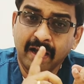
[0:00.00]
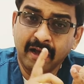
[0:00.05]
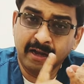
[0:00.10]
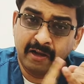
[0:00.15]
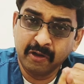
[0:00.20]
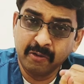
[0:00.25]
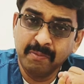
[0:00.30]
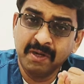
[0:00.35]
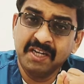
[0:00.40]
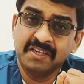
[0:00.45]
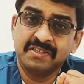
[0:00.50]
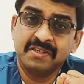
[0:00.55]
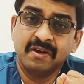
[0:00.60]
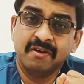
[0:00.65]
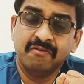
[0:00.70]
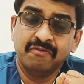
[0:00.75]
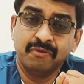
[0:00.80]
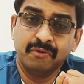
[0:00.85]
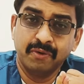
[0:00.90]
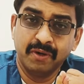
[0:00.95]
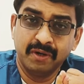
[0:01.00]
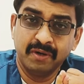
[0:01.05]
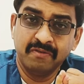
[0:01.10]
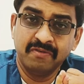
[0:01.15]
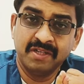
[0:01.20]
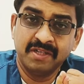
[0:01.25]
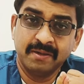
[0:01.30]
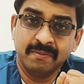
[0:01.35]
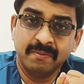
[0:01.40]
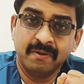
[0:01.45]
accumulation of fluid
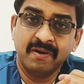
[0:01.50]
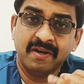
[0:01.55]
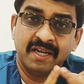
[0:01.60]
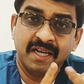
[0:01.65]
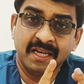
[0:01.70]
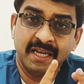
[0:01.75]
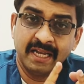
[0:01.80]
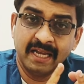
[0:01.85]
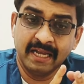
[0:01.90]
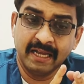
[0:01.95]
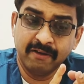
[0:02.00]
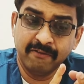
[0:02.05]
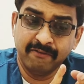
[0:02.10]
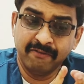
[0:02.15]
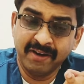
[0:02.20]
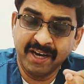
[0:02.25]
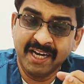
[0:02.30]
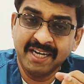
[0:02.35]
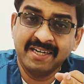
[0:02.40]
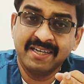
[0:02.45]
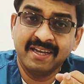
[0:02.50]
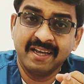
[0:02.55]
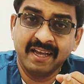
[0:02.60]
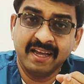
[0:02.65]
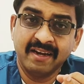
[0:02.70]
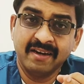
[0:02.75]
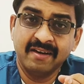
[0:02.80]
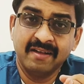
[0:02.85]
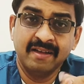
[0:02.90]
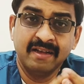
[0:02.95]
over the body, weight
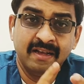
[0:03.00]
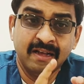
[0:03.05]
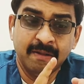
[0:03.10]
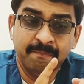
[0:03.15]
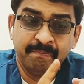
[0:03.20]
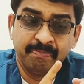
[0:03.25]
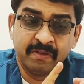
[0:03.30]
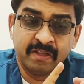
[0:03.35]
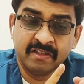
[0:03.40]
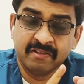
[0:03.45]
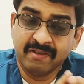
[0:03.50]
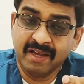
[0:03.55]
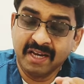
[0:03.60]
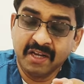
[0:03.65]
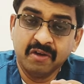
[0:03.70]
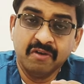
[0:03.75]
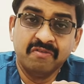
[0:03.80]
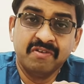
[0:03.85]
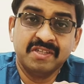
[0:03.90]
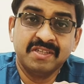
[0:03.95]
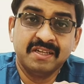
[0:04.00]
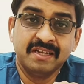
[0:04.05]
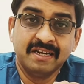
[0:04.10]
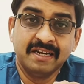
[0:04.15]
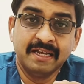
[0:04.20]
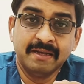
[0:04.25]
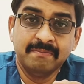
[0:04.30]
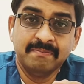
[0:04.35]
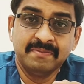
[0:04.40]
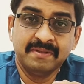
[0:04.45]
gain, swelling over the
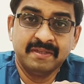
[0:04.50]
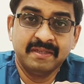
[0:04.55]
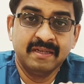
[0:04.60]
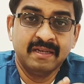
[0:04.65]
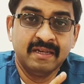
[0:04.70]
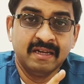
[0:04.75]
limbs,